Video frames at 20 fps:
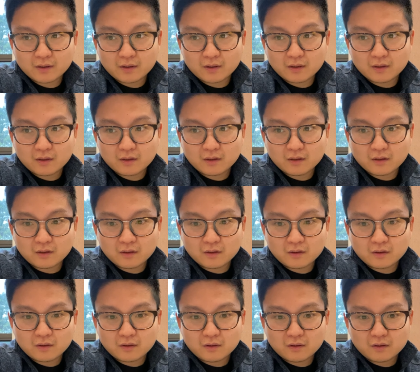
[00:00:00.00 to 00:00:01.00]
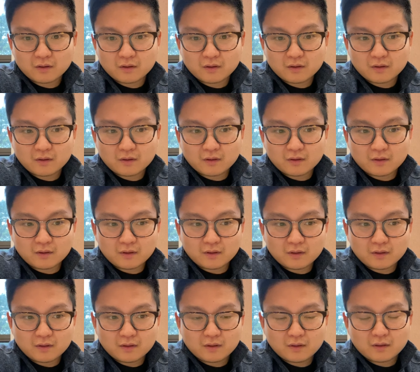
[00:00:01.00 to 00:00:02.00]

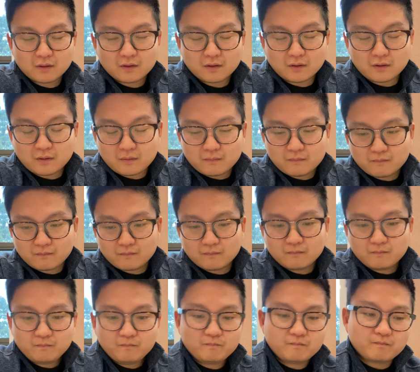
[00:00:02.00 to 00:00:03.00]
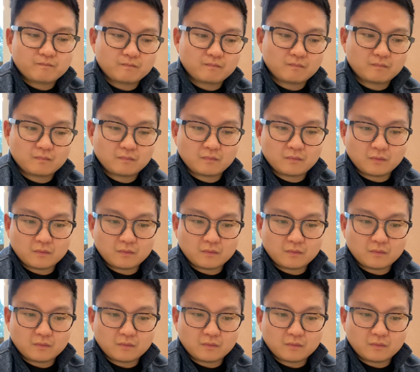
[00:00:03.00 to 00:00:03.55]
Nobody speaks.